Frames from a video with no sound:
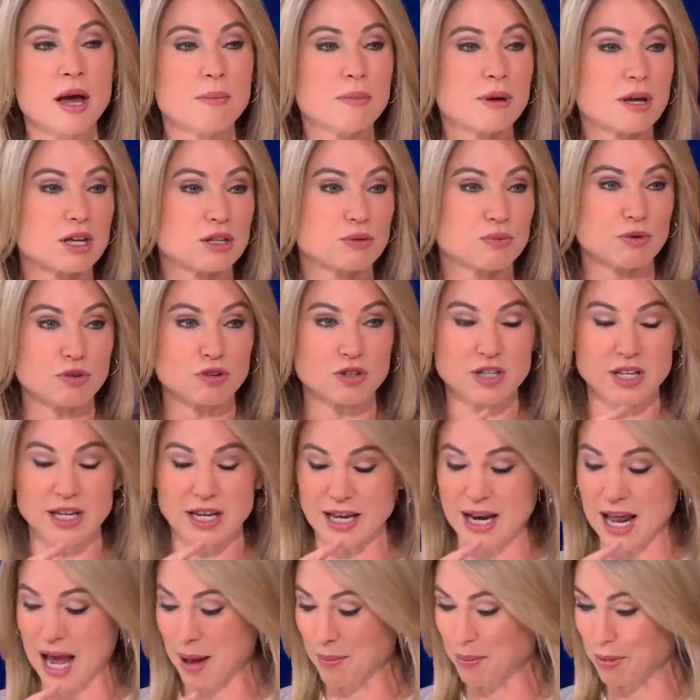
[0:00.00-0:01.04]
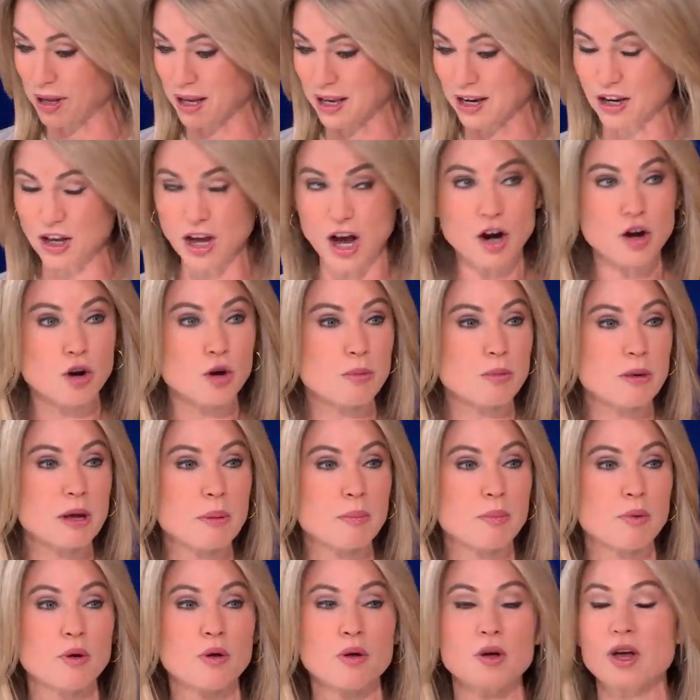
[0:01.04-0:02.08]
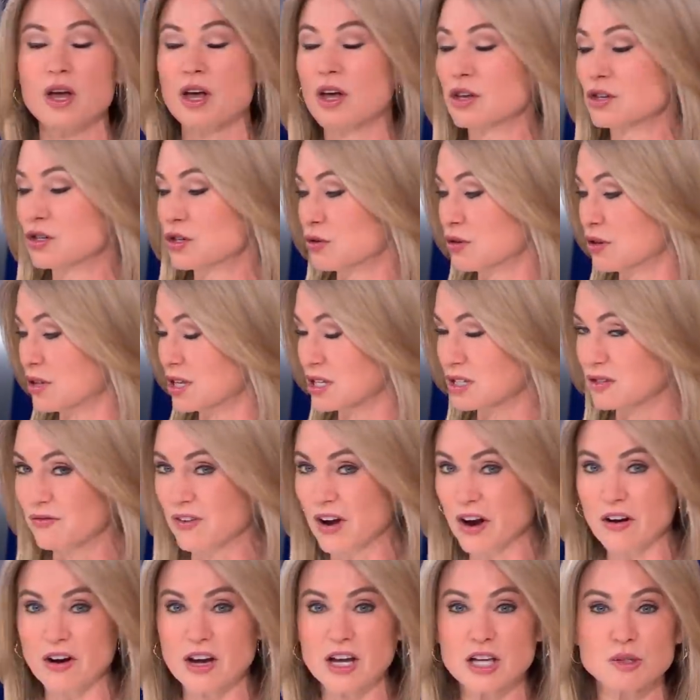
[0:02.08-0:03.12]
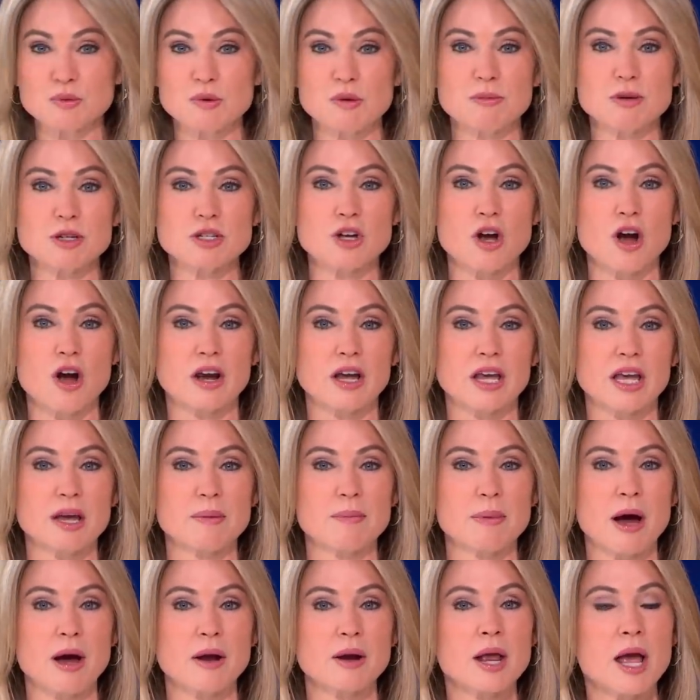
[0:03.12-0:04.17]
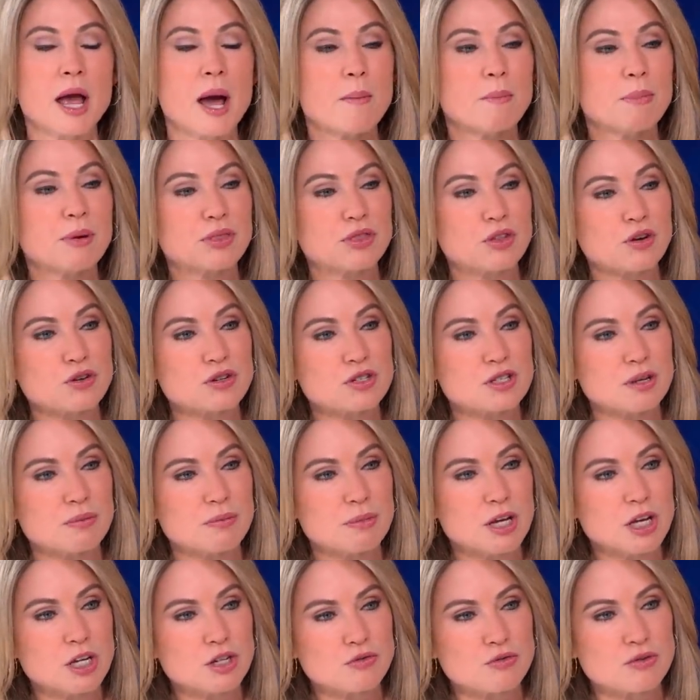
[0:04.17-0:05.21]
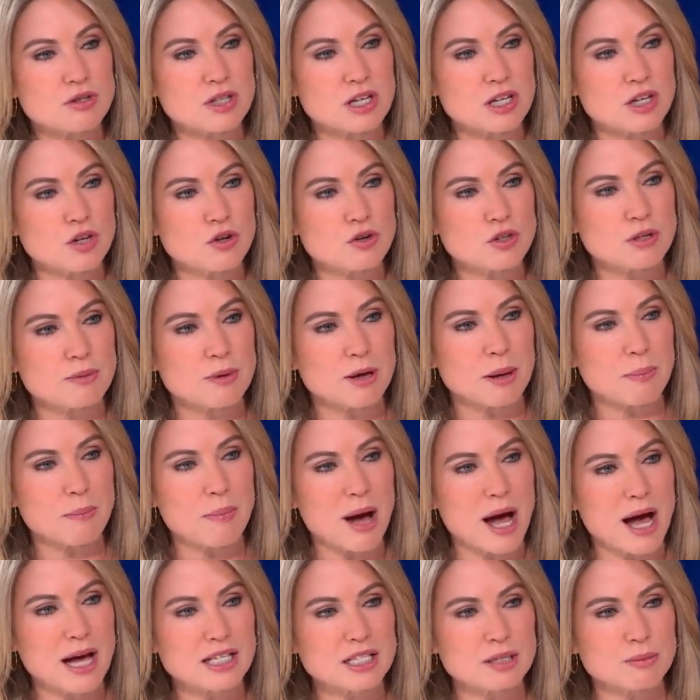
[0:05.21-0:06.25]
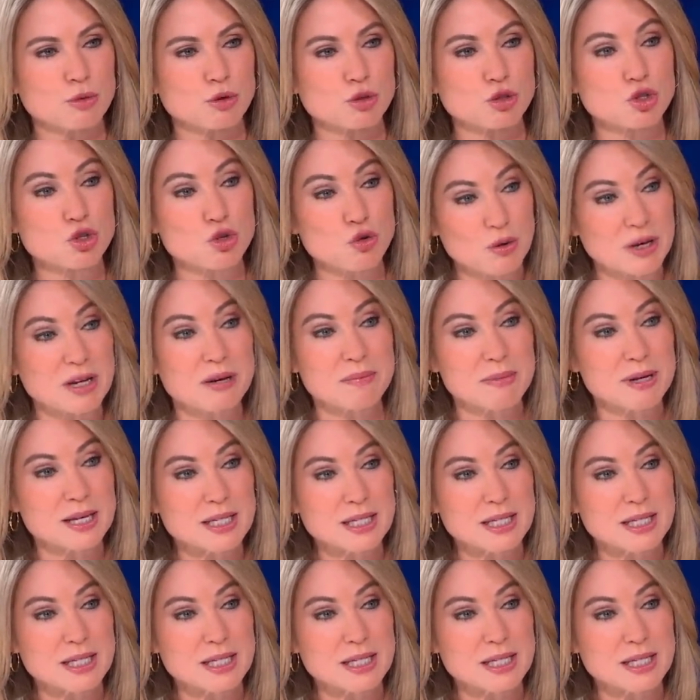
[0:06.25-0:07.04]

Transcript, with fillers: because we were seeing it happening in younger people yep. due to these variants we've been talking about. But there's some interesting news about a possible treatment.